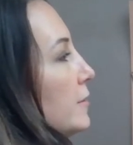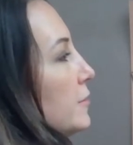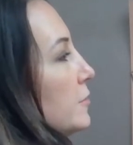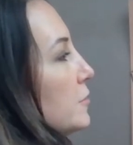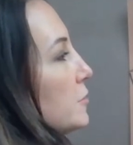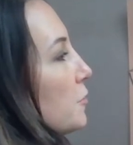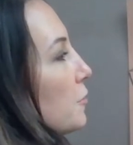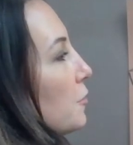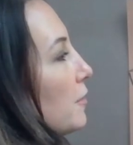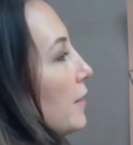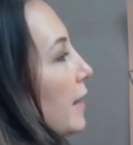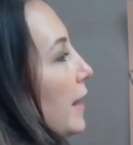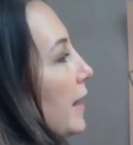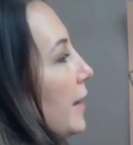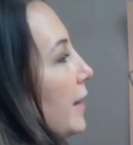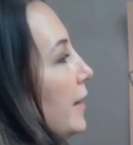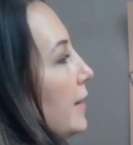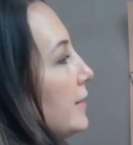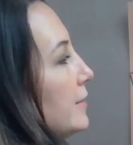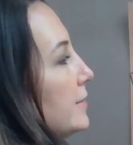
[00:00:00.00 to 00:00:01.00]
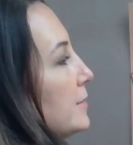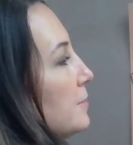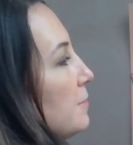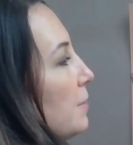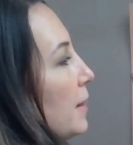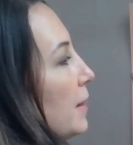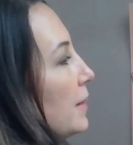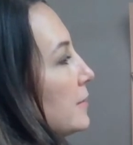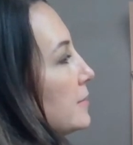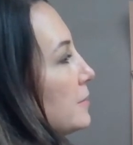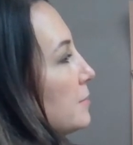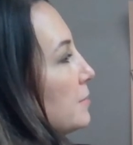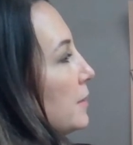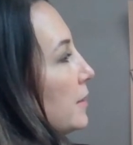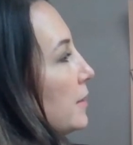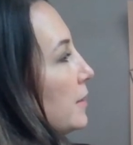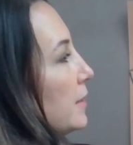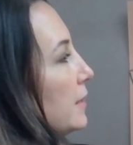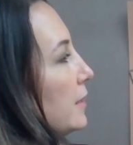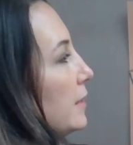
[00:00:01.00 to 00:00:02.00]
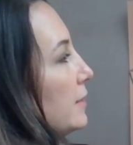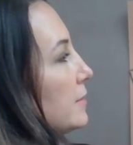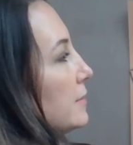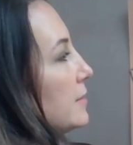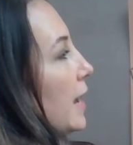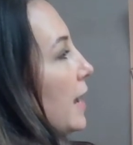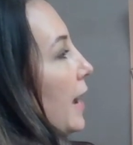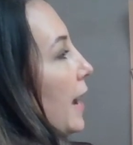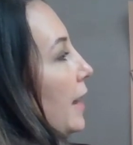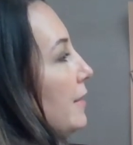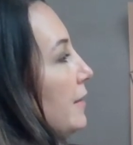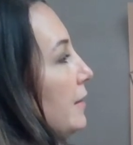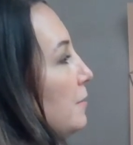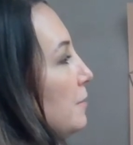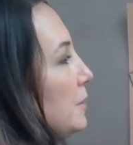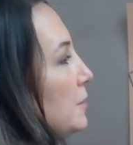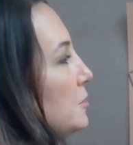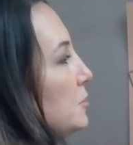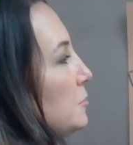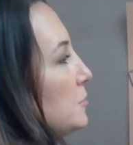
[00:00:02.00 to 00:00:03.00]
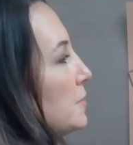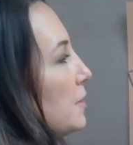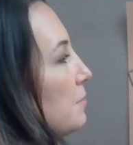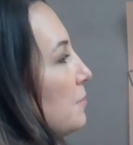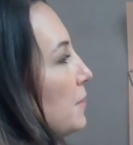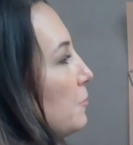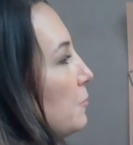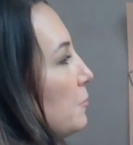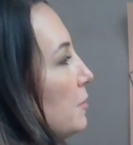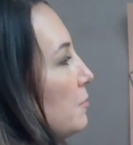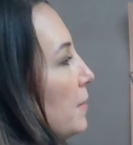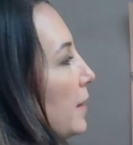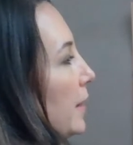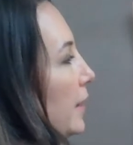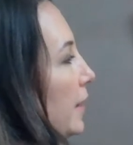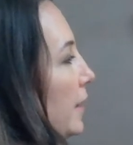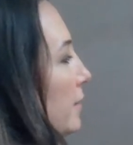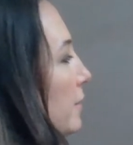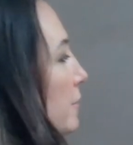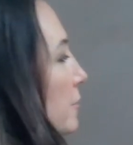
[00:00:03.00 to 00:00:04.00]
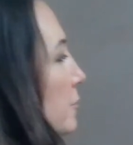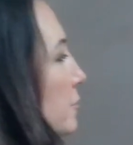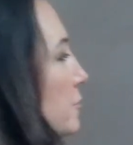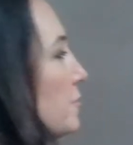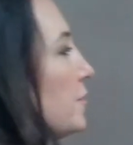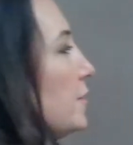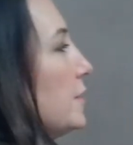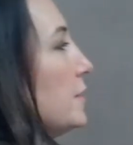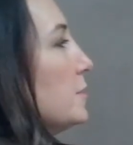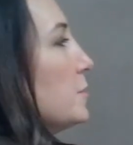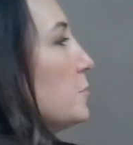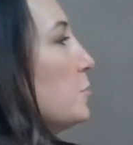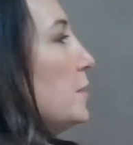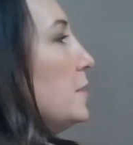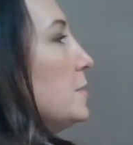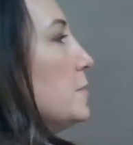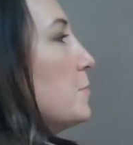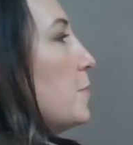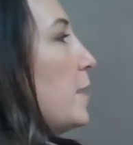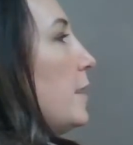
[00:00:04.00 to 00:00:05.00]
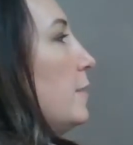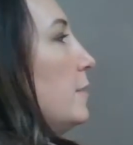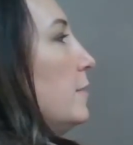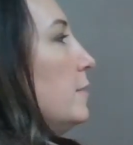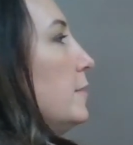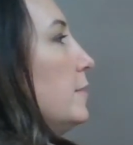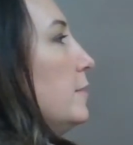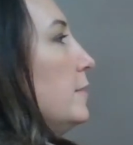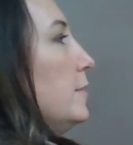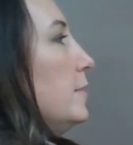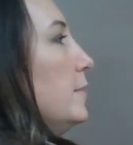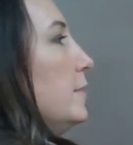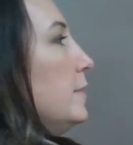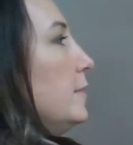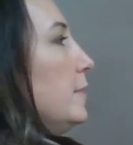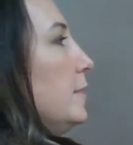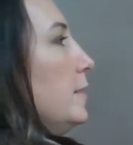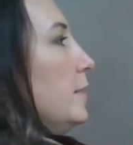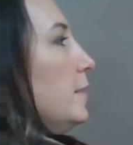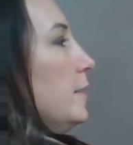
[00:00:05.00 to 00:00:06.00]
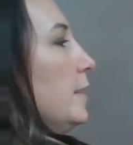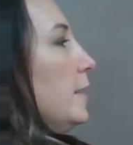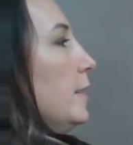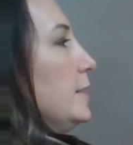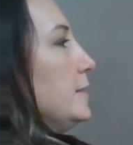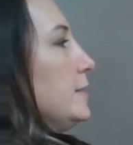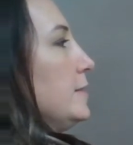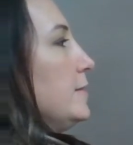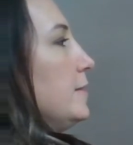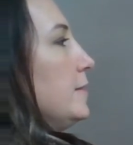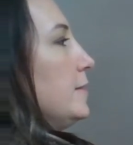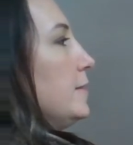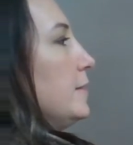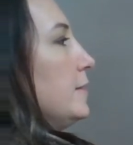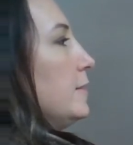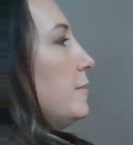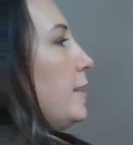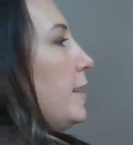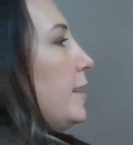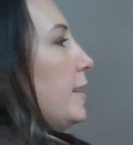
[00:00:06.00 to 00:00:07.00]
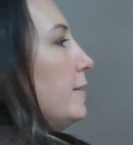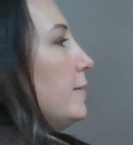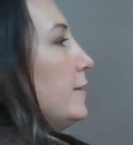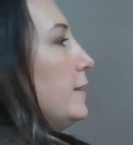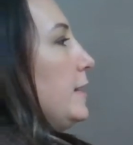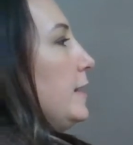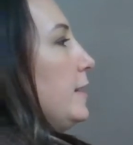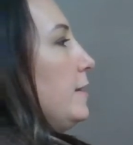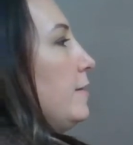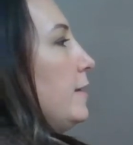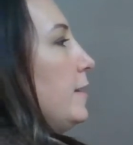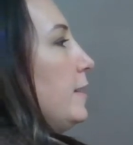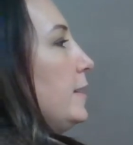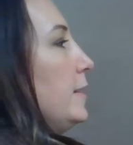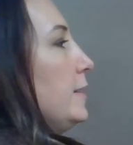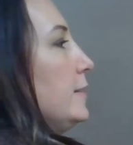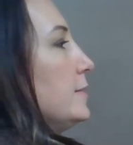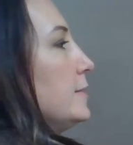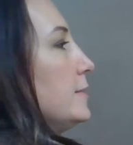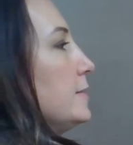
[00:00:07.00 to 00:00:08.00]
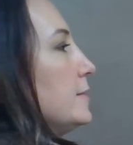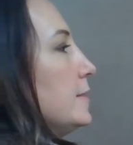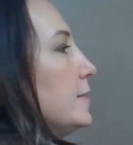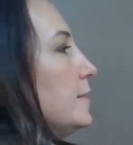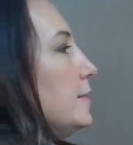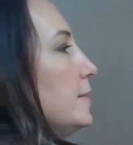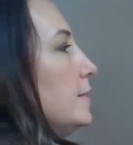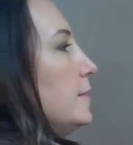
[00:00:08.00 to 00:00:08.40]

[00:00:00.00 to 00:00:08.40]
So lots of possibilities. I think I'm going to do something with my antlers for this one as well. I did the little holiday lights.